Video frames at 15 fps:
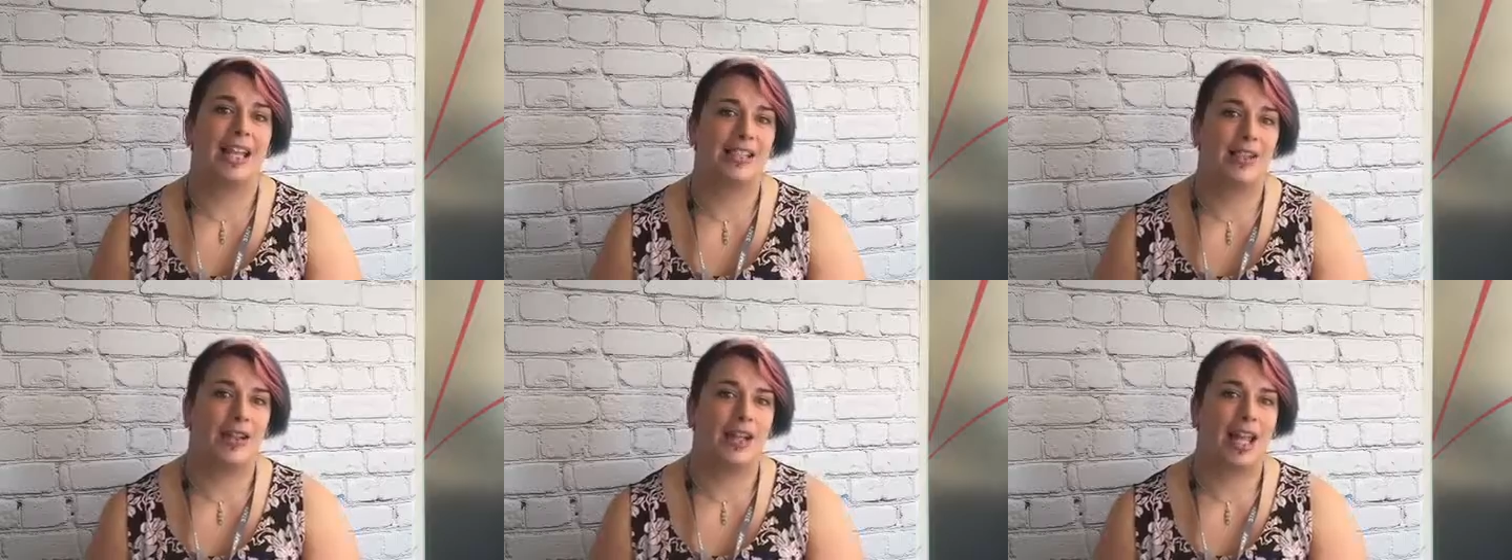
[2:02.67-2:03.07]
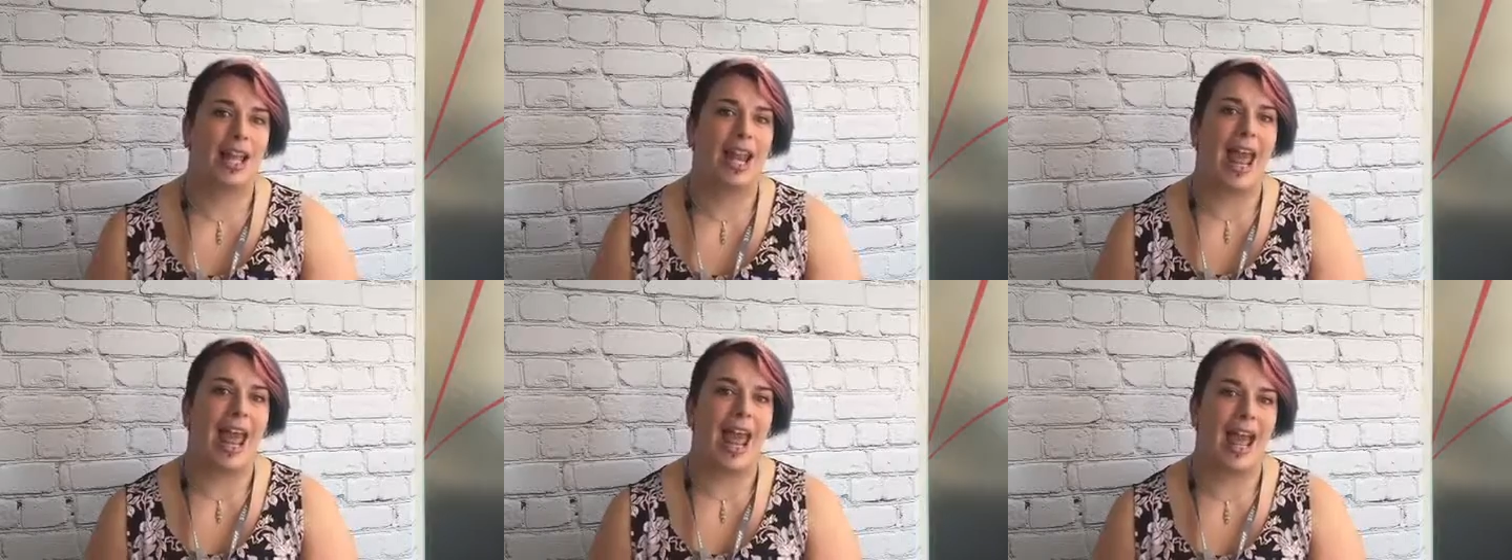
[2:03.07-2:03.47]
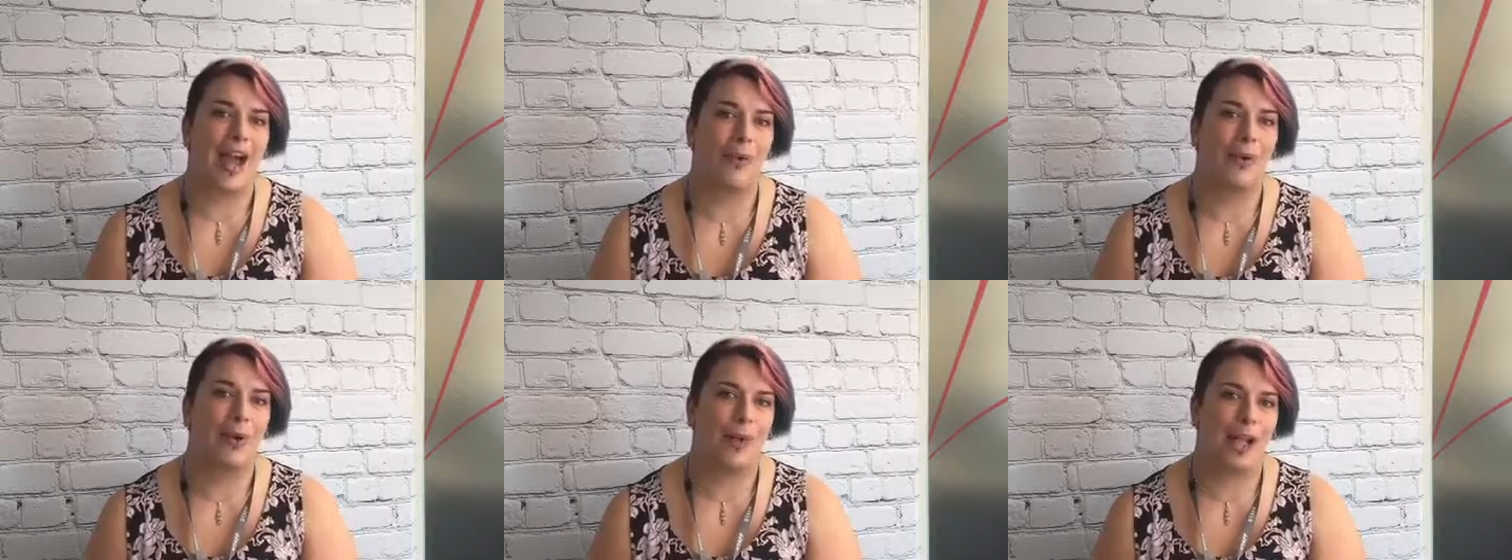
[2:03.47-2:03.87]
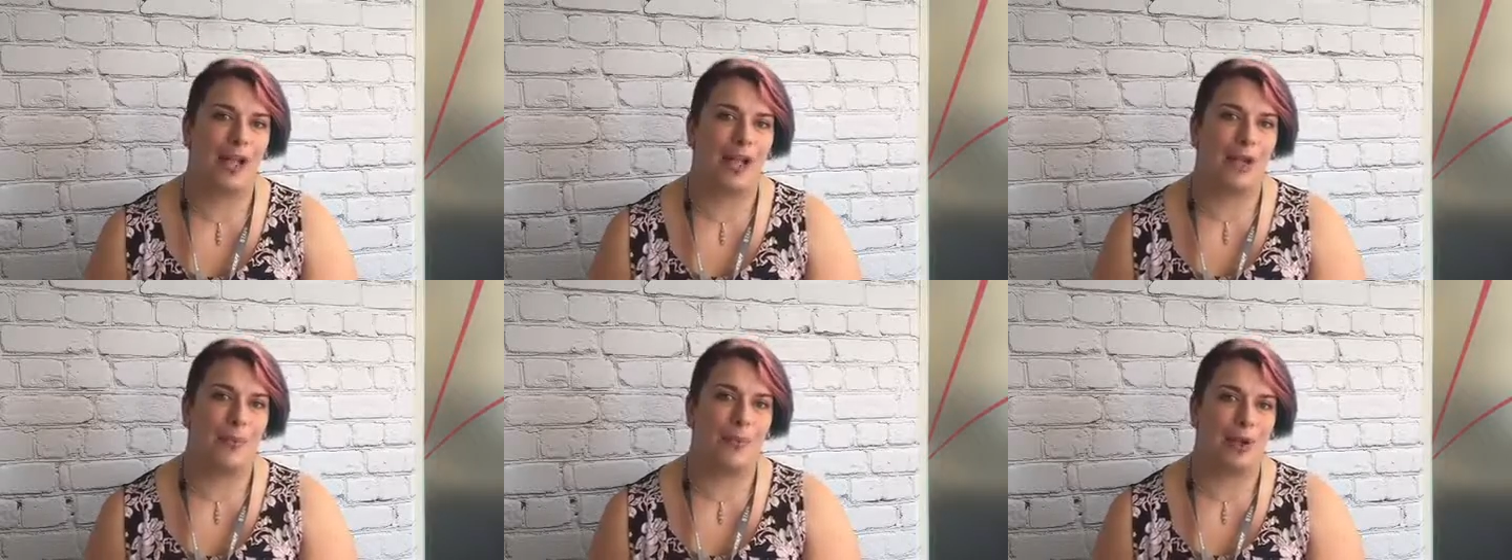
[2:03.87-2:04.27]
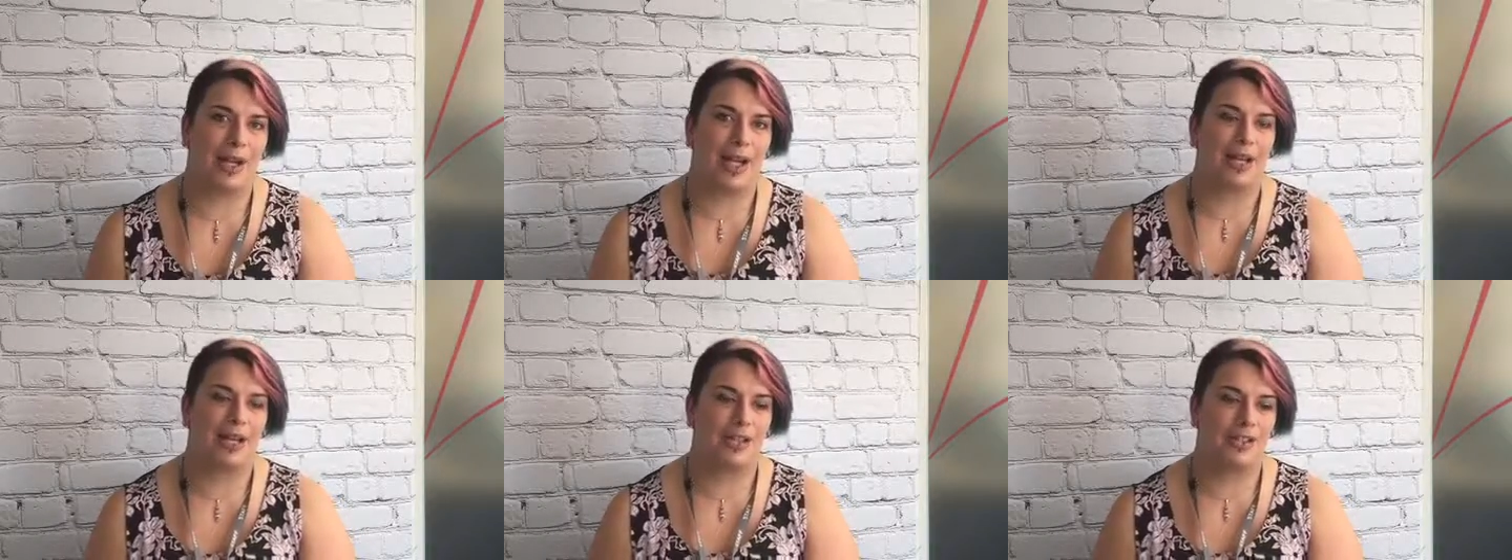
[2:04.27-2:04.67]
let's look at how and when you can
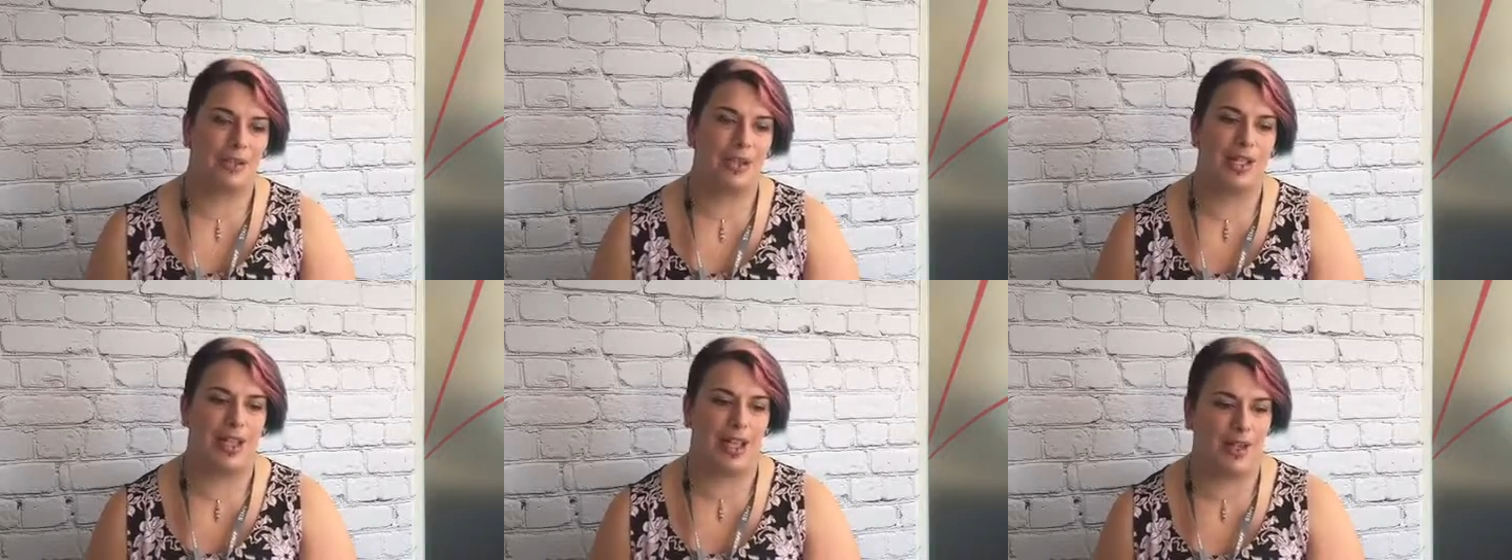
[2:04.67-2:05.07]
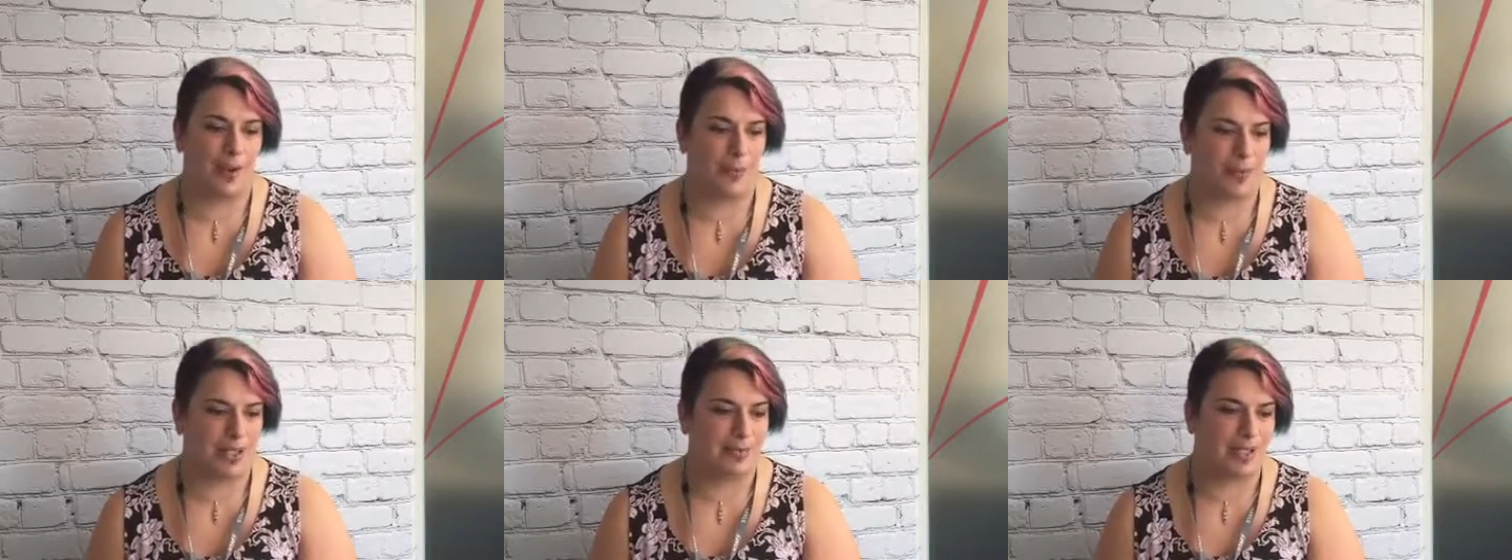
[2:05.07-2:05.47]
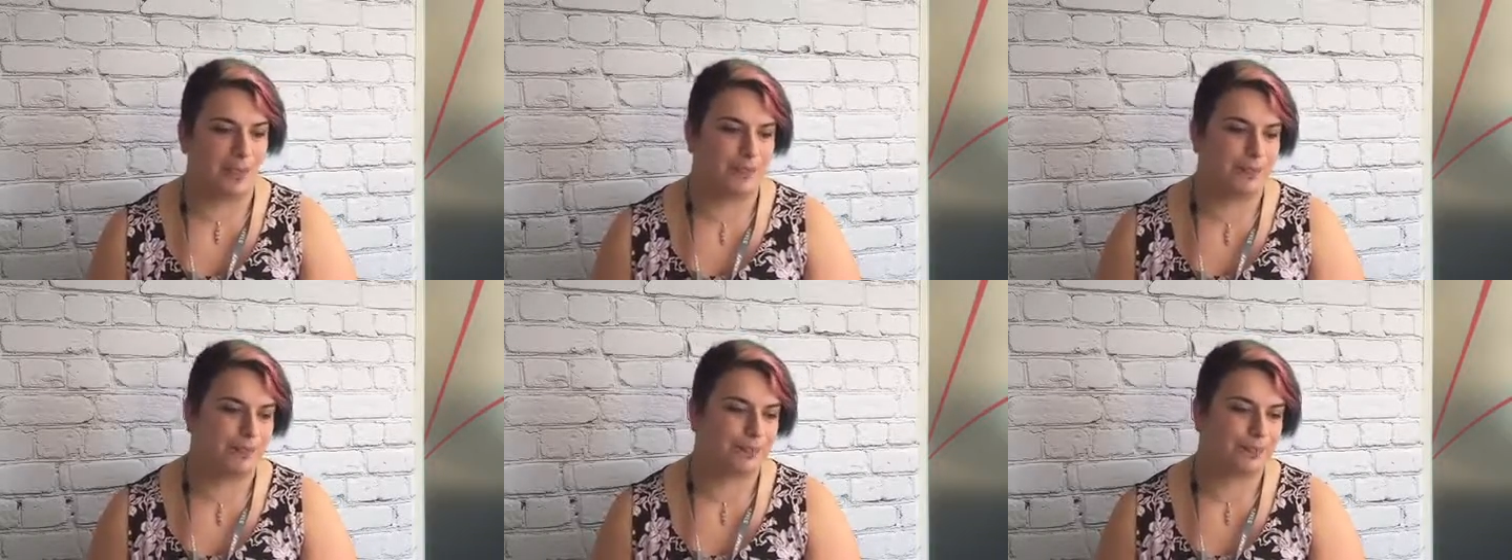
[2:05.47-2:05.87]
bring it to the Legal Ombudsman.